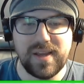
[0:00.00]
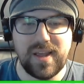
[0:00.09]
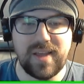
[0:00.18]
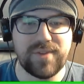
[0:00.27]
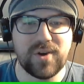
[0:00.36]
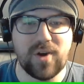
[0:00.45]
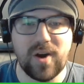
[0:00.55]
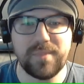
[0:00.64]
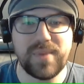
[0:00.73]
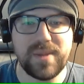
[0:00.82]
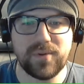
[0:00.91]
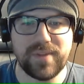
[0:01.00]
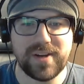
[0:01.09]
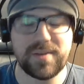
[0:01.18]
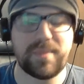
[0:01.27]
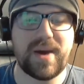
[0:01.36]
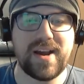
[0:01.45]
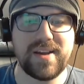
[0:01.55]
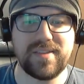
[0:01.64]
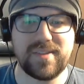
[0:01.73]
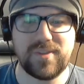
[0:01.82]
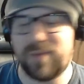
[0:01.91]
If there aren't people there to
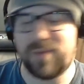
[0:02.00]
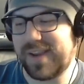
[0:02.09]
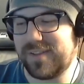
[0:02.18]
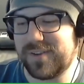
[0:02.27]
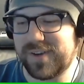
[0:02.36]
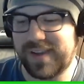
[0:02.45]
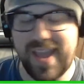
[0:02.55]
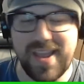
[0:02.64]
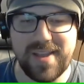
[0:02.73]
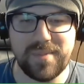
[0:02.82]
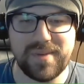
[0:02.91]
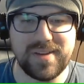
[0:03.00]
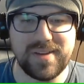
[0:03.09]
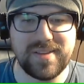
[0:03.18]
buy the regular game,